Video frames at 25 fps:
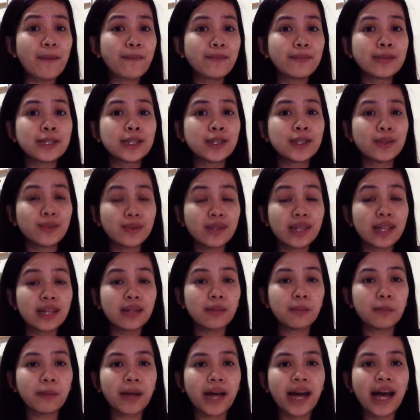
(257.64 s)
I'm a
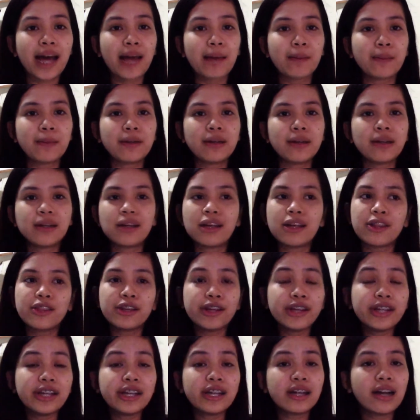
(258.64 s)
student pa, I'm a
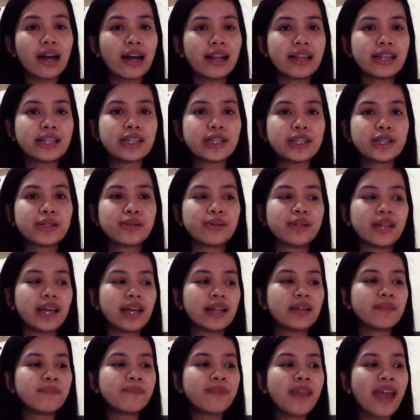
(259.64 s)
third year college
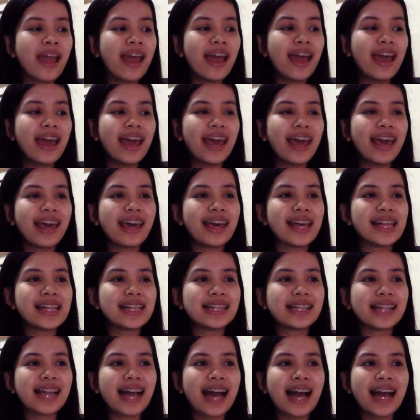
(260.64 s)
student,
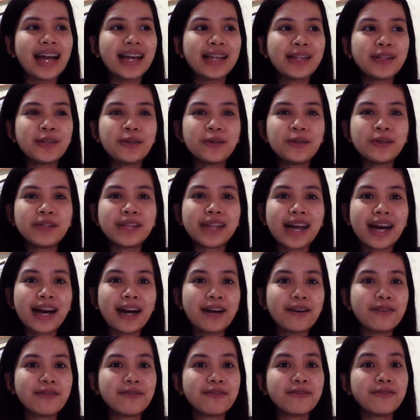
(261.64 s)
and I don't
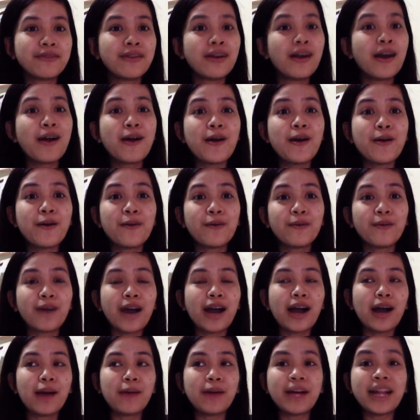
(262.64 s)
have
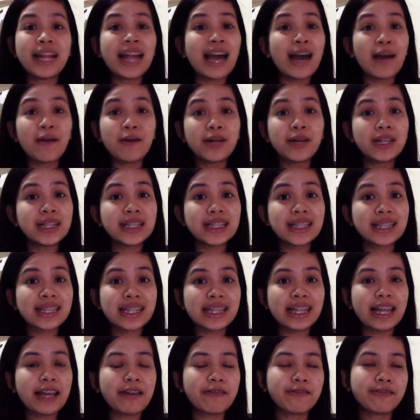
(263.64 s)
allowance
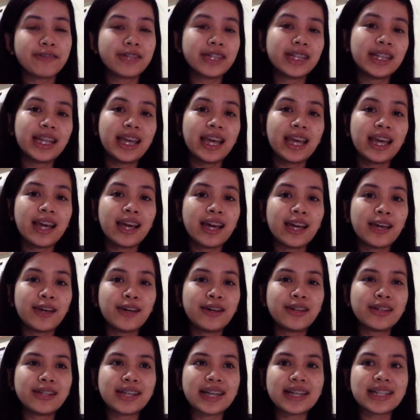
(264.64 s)
then every day
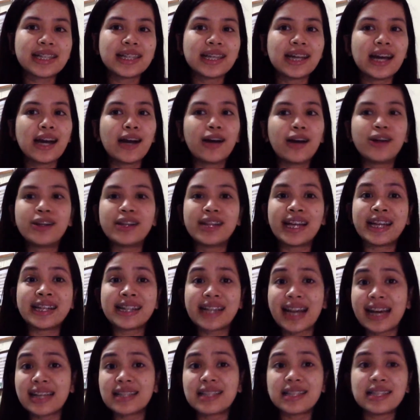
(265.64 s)
ngayon kasi nga
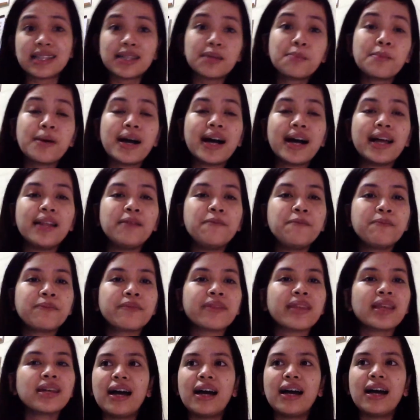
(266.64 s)
online classes naman.
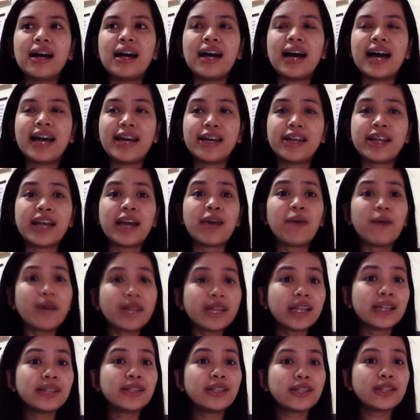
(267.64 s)
Ayun, I
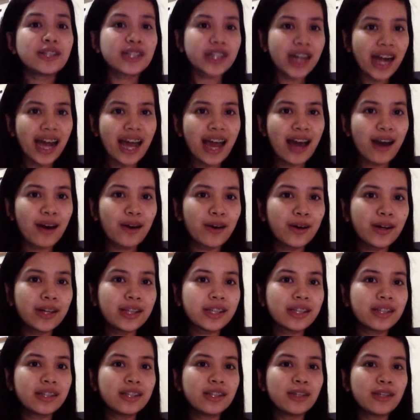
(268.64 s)
wanted to try
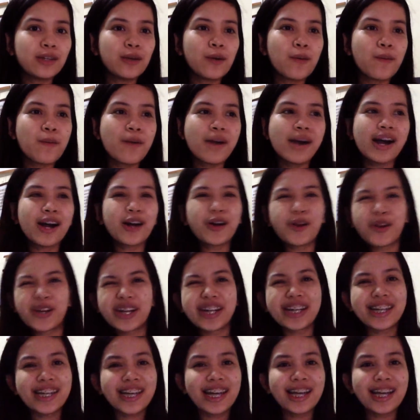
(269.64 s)
out yung mga
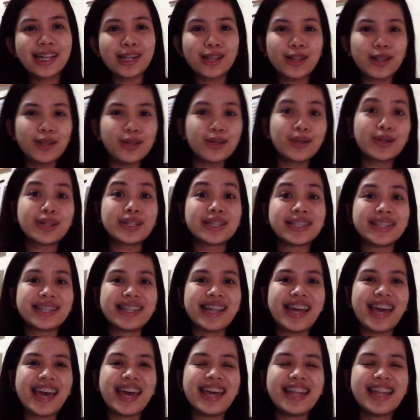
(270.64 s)
Korean looks
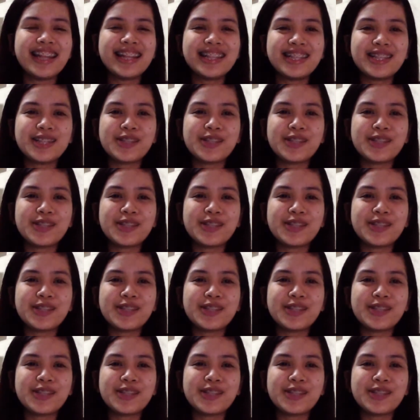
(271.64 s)
then.